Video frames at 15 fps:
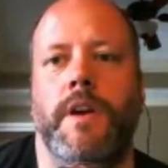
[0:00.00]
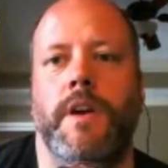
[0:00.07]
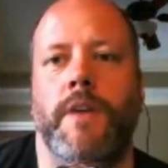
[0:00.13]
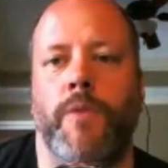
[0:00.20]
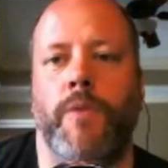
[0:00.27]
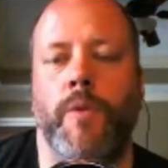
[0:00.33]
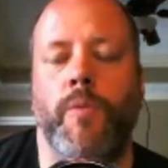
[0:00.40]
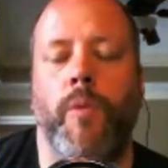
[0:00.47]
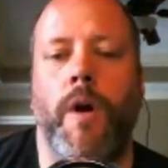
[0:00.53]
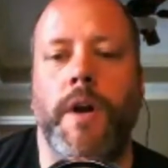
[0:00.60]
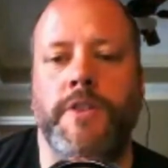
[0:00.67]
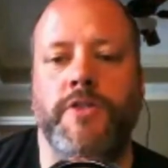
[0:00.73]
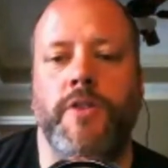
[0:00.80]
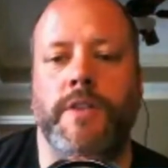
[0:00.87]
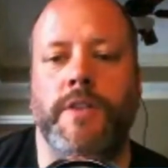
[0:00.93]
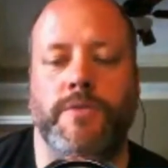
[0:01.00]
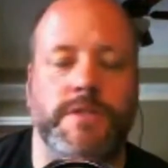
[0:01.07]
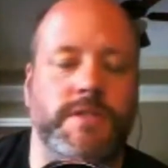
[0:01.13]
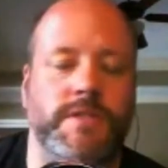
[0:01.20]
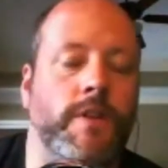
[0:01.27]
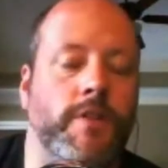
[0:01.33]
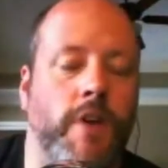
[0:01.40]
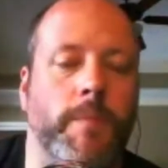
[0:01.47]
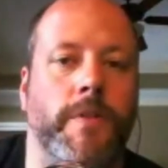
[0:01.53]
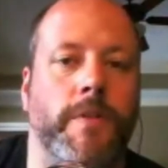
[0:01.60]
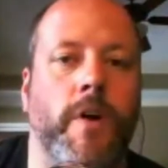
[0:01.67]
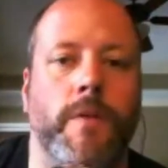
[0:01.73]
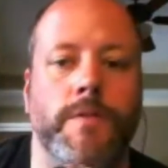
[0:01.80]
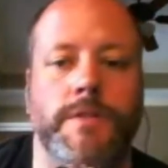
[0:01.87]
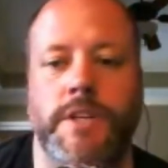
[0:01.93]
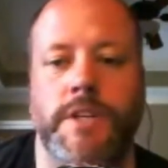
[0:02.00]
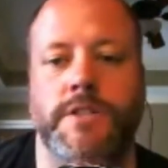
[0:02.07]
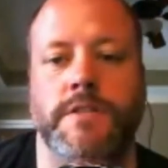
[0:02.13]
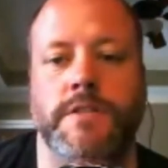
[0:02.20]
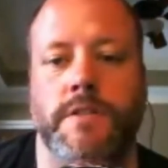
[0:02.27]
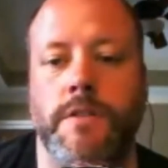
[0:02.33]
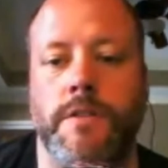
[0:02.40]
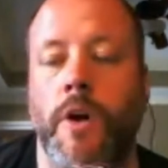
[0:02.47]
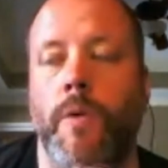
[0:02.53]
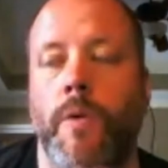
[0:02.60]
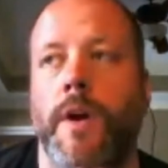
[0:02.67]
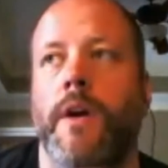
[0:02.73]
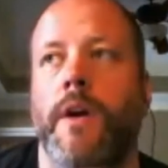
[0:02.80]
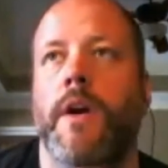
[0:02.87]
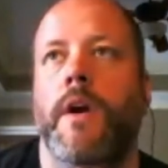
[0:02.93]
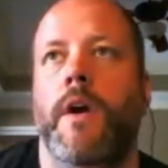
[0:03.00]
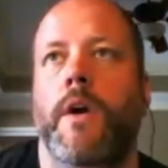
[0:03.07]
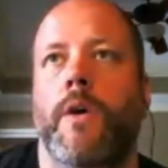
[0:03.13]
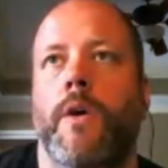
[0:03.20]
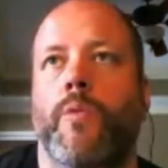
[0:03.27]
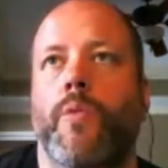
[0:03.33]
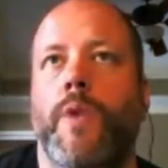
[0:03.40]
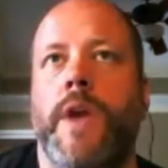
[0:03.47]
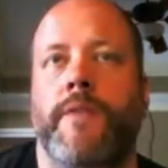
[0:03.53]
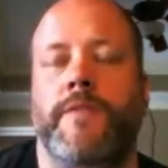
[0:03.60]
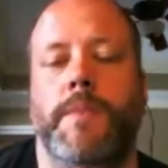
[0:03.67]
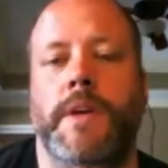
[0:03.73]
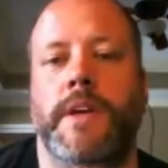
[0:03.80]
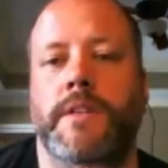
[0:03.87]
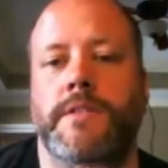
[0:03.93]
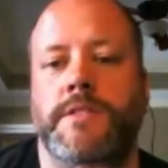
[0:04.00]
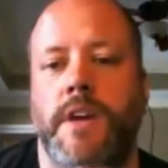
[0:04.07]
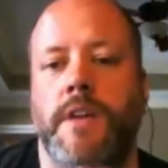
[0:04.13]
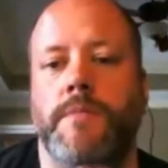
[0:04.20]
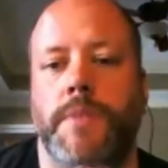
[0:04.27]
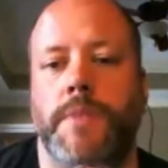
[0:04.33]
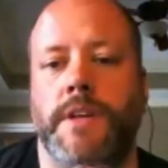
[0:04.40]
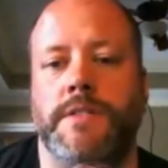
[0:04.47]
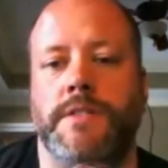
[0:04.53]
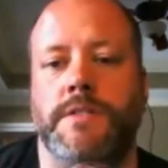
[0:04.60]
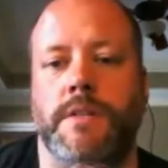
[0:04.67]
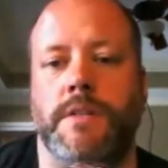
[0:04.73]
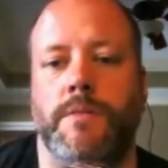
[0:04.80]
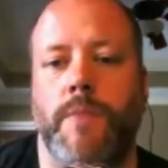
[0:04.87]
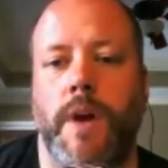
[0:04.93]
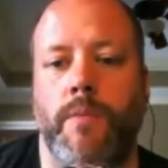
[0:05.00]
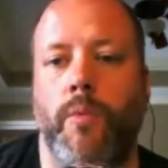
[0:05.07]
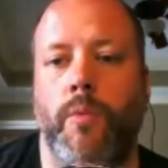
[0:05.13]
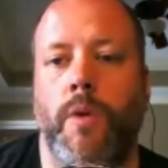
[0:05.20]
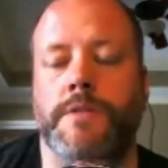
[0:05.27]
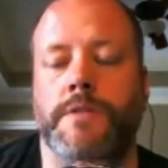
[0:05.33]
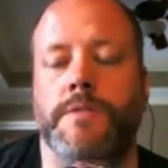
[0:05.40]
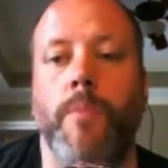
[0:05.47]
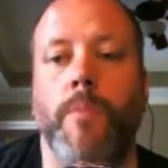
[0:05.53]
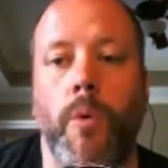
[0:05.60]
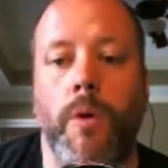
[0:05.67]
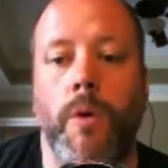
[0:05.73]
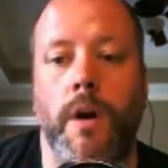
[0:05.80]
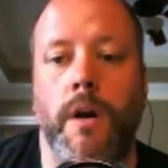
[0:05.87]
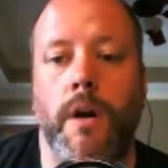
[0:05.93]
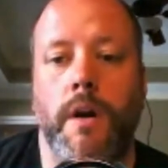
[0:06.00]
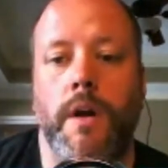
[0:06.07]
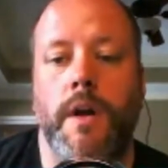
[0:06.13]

if we want to try and sort of stay on top of the conversations that are going, we have to be in 10 places at, at once yeah. more